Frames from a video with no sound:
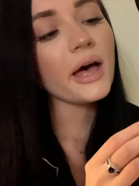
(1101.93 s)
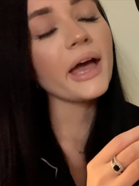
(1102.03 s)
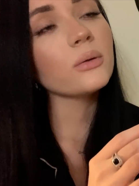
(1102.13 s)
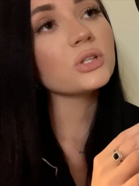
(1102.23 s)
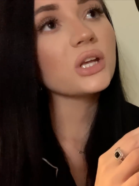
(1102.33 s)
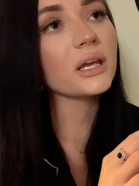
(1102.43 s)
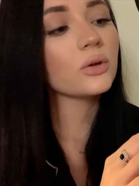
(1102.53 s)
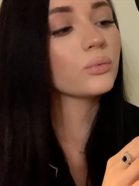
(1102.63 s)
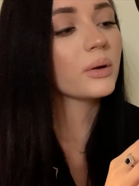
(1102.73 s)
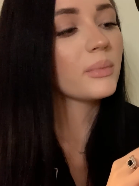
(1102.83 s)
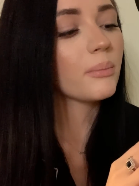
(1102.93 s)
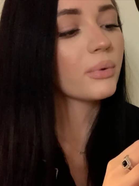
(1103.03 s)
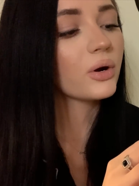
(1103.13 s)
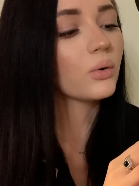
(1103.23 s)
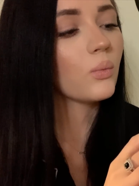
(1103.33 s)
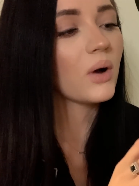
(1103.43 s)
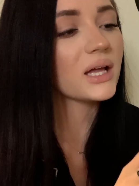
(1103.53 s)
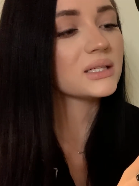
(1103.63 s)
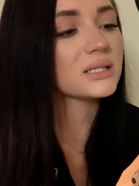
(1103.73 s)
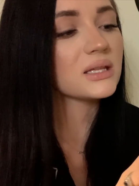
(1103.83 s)
I wish I could remember
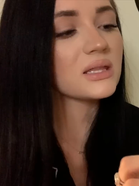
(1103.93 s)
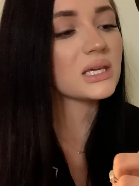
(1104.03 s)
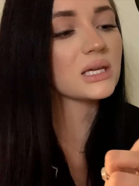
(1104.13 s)
what the